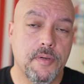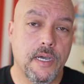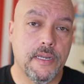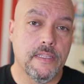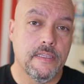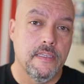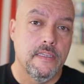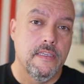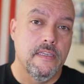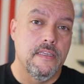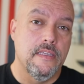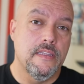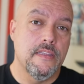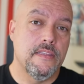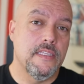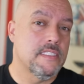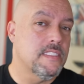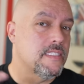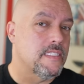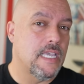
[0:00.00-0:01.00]
But
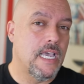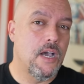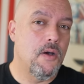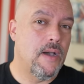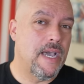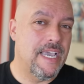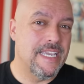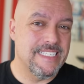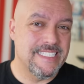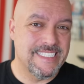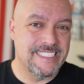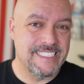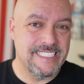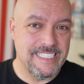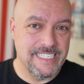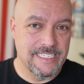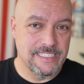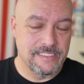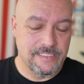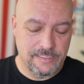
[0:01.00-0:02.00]
this is how I
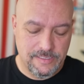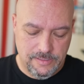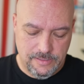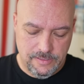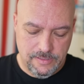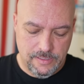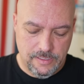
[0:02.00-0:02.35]
see it.